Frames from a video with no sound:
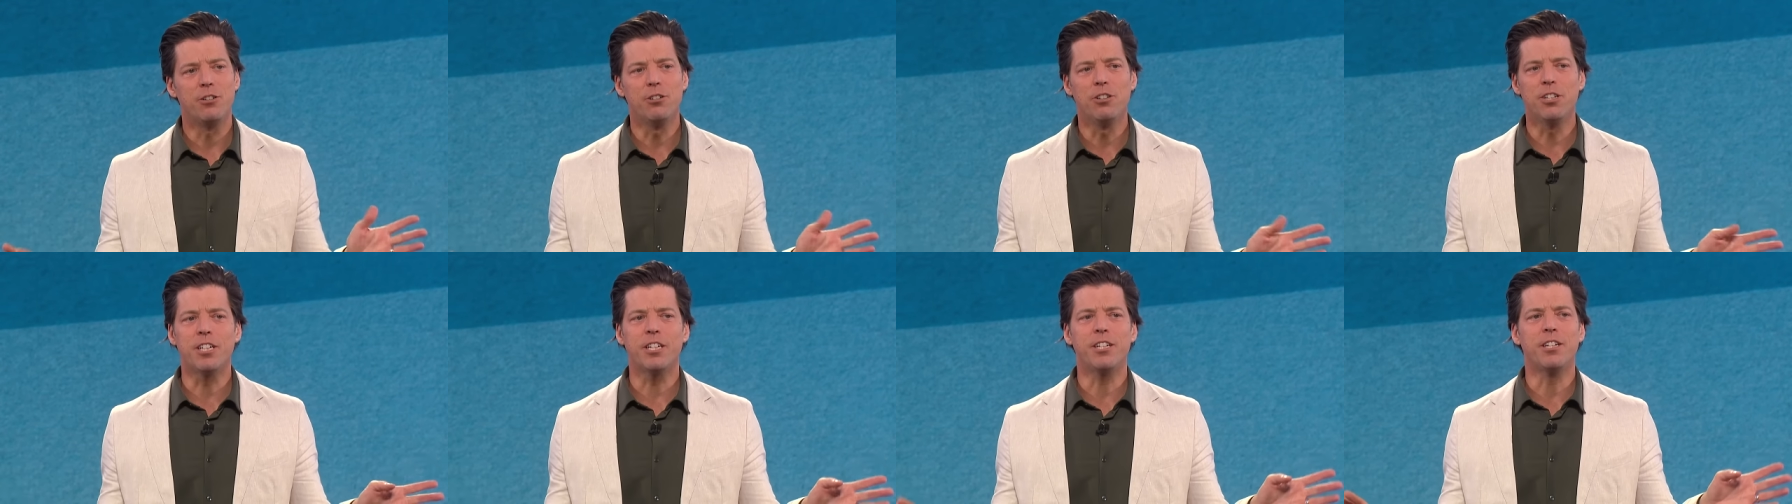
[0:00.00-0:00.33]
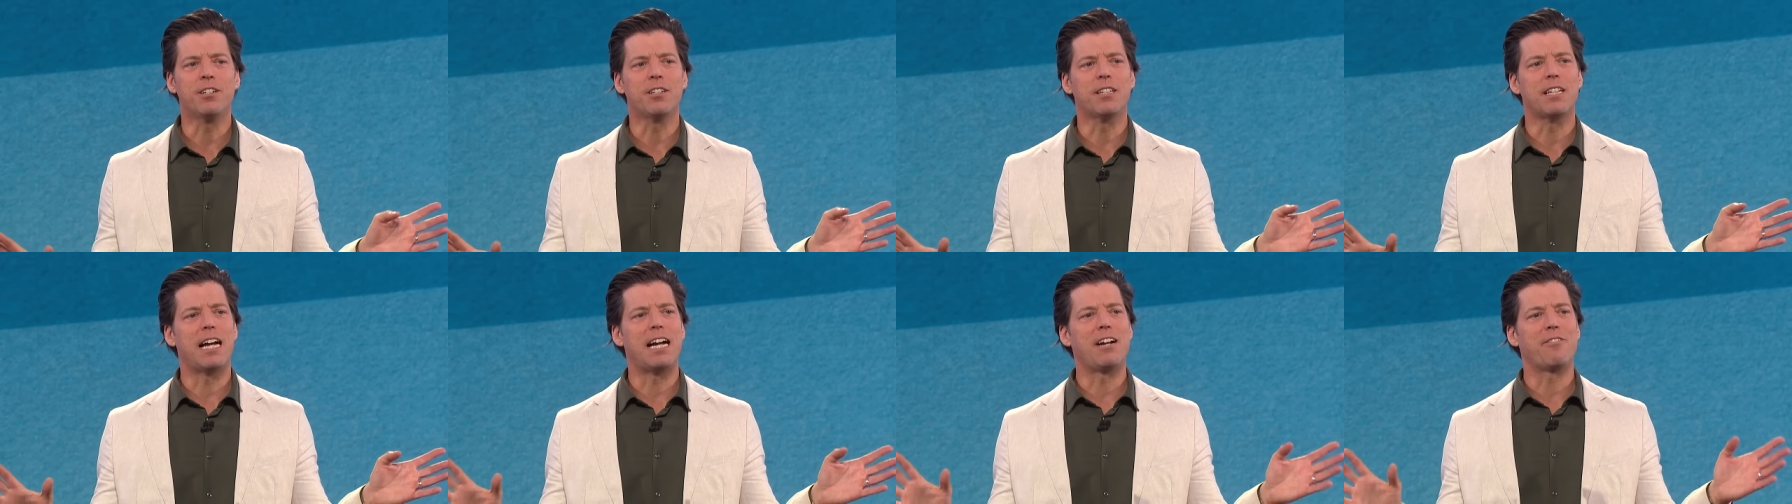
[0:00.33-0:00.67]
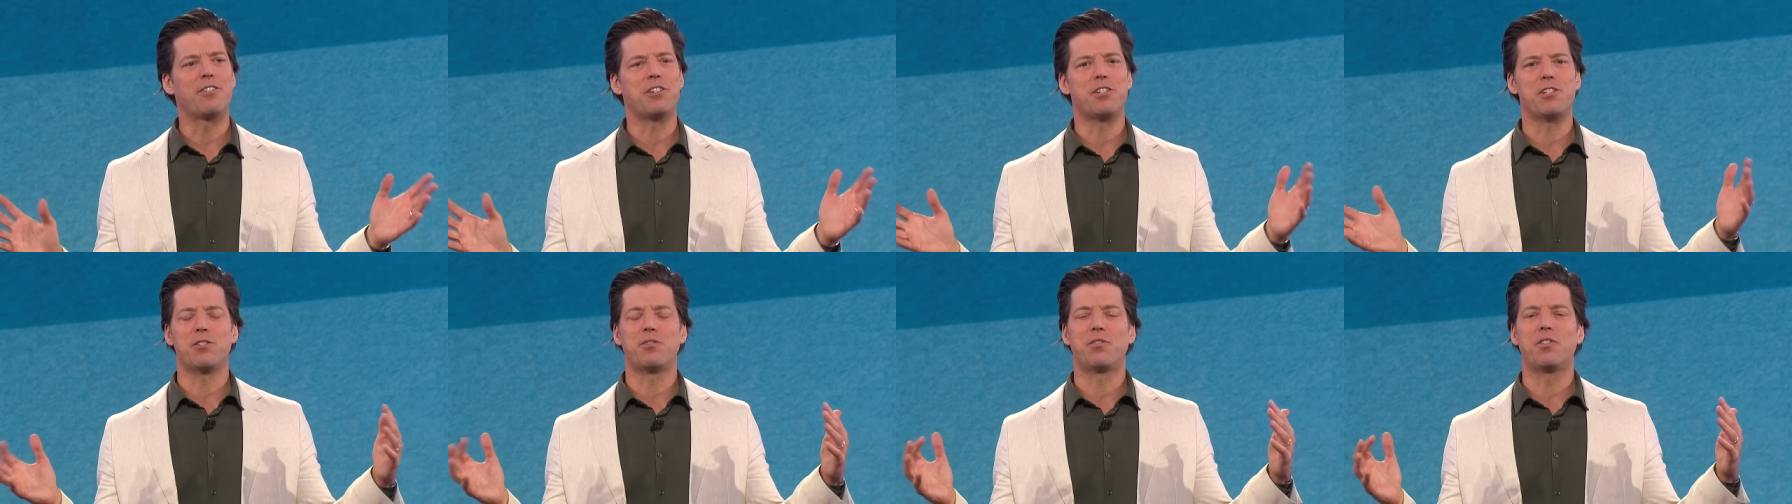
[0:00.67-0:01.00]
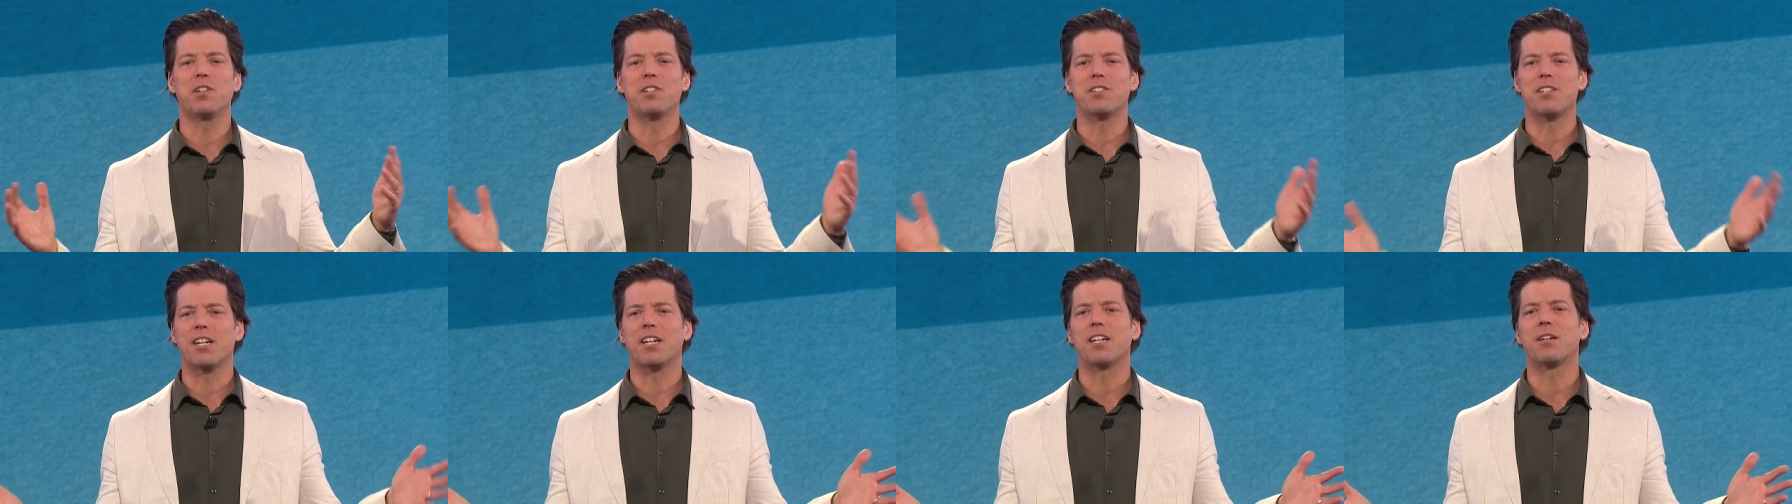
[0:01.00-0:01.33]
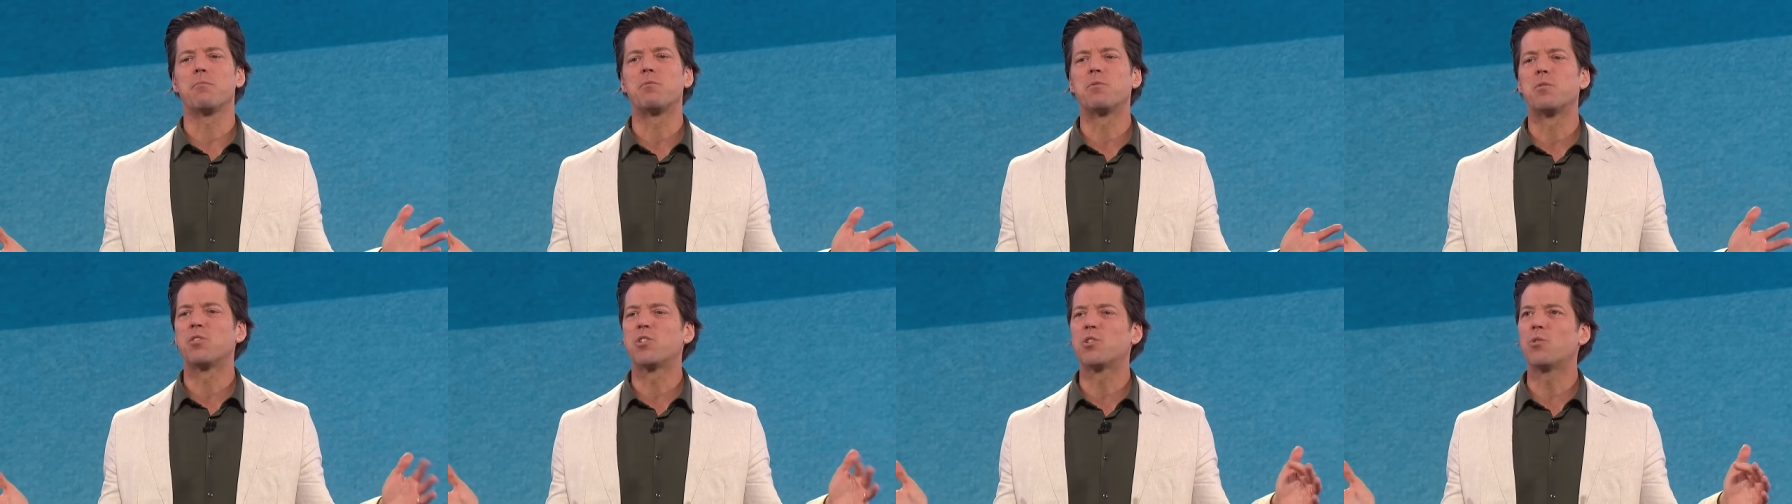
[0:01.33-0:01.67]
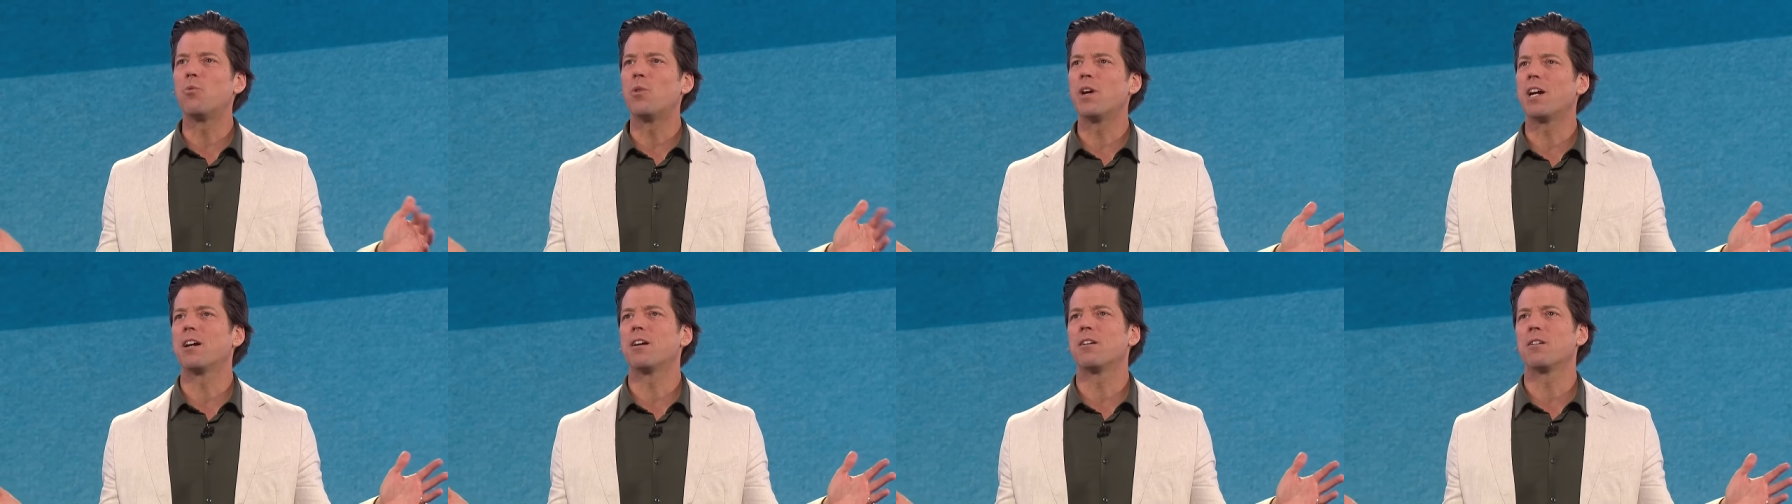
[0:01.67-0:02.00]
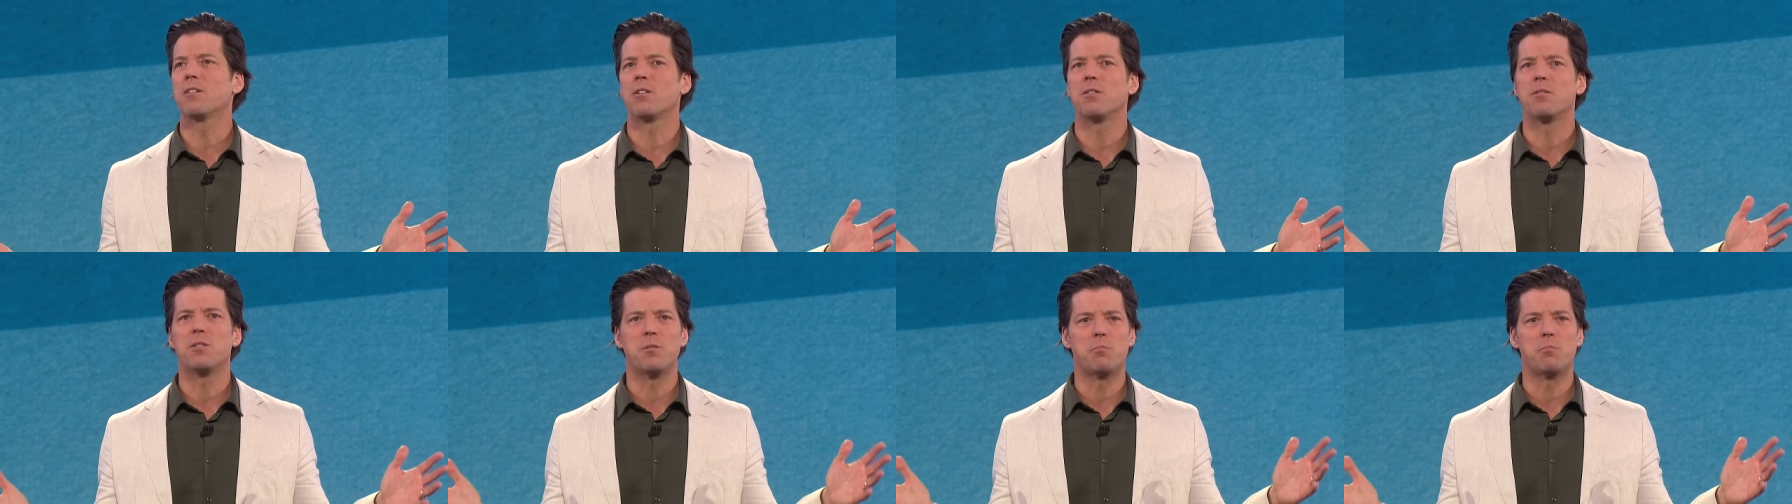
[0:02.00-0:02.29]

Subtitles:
You look at your life. It just feels like a square